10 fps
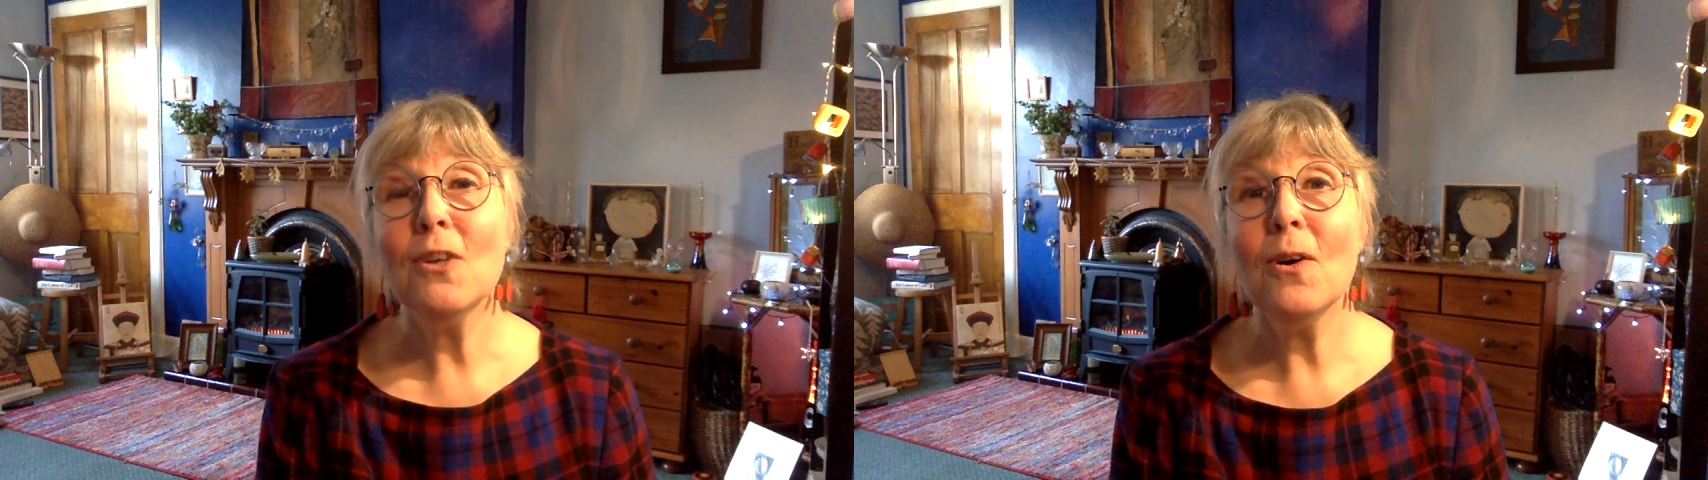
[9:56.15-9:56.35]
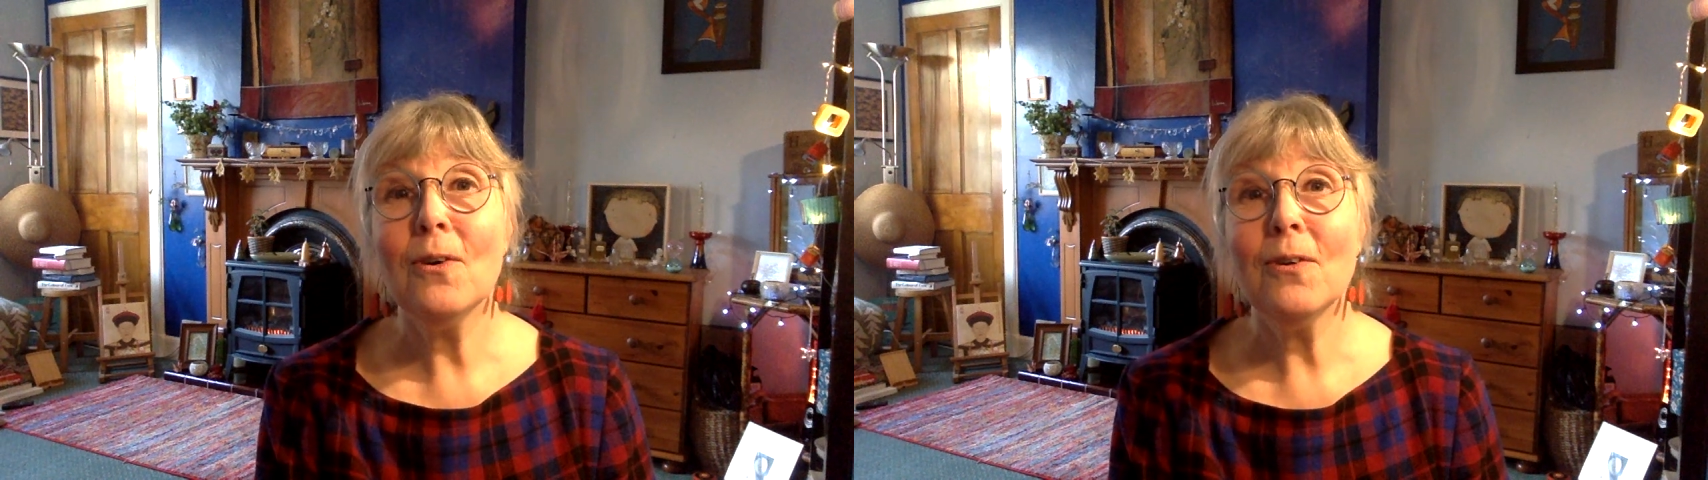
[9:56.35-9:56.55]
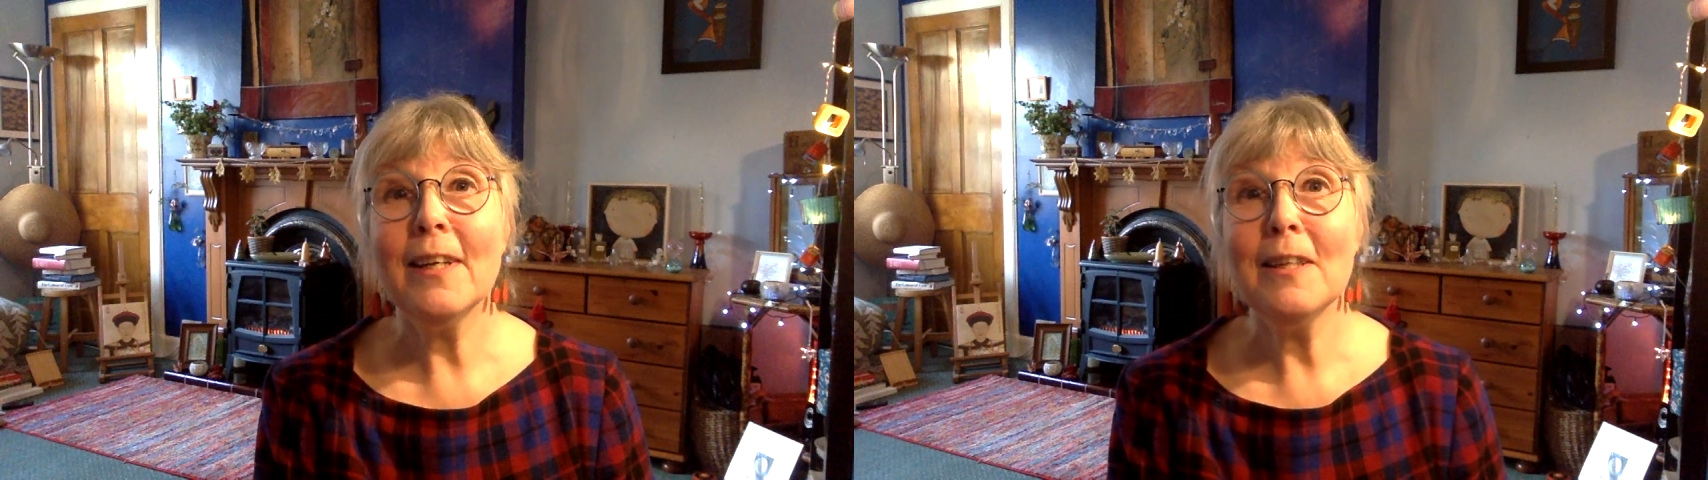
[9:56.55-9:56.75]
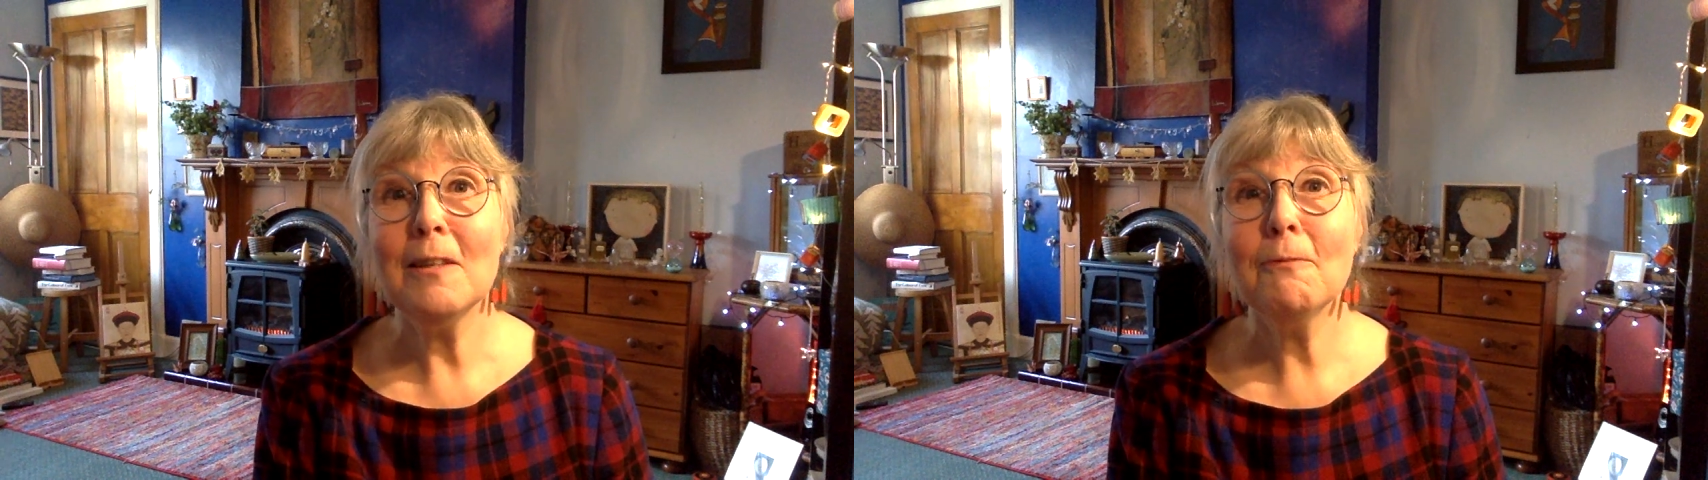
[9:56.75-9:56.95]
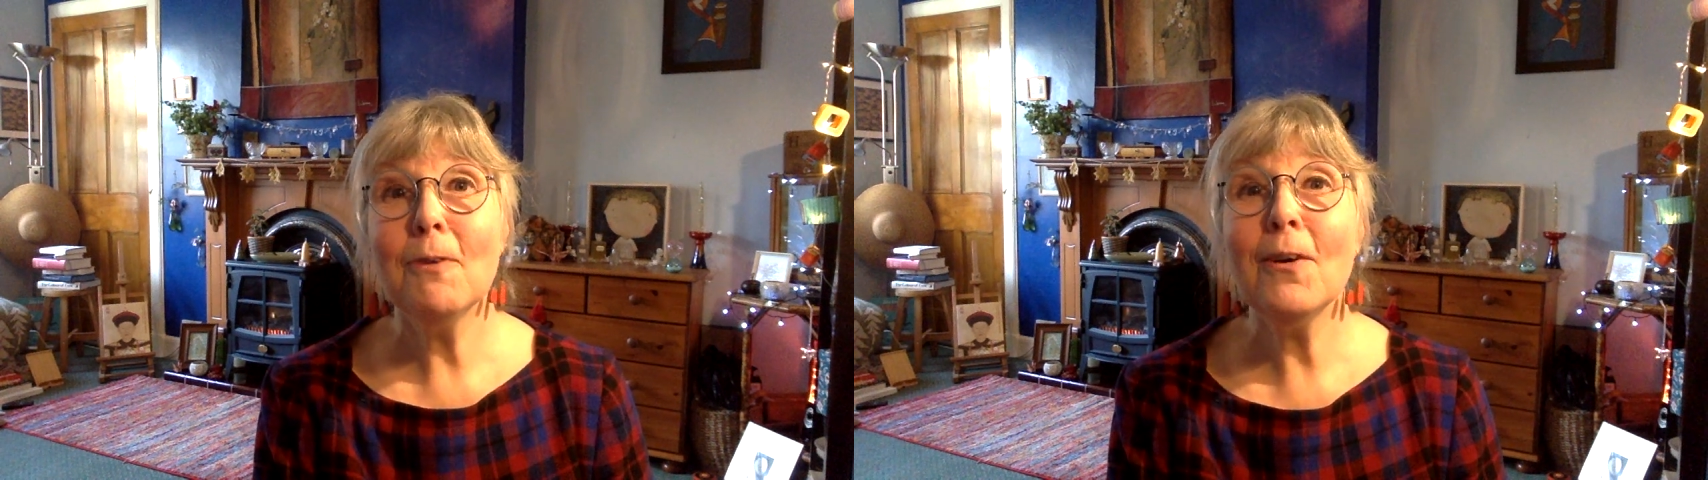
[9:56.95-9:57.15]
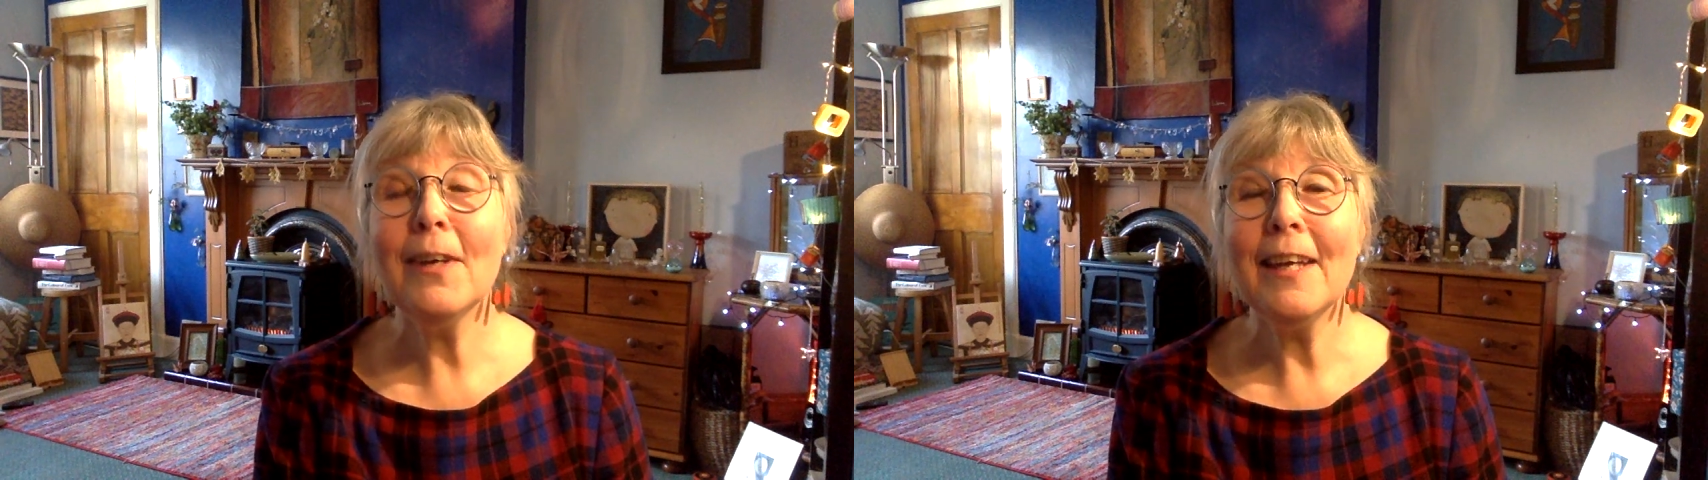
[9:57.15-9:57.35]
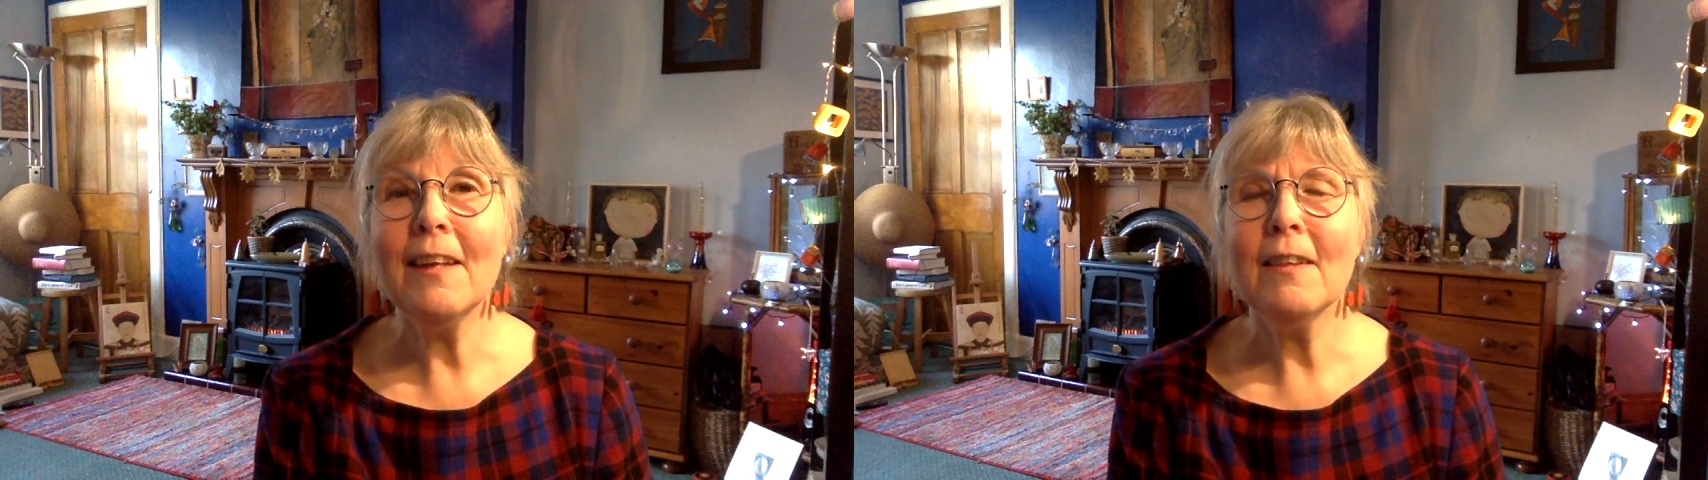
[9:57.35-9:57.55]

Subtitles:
Hall in the foyer,